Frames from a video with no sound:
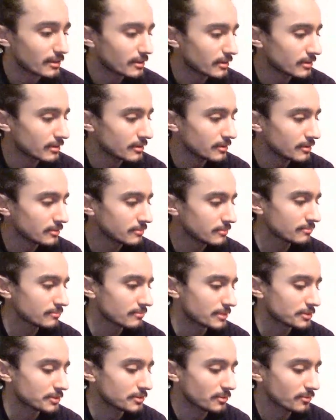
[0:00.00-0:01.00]
I
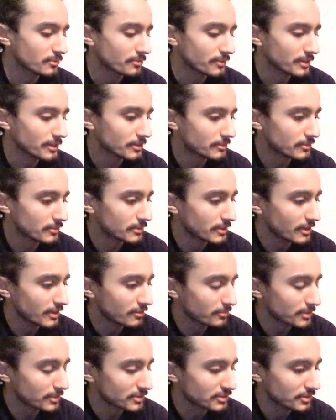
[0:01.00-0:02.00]
don't think I really
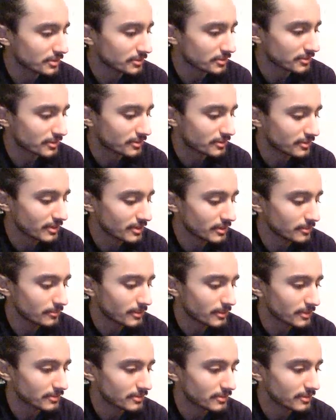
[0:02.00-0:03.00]
have much else to say
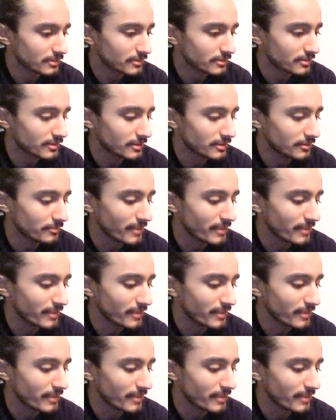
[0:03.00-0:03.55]
about this.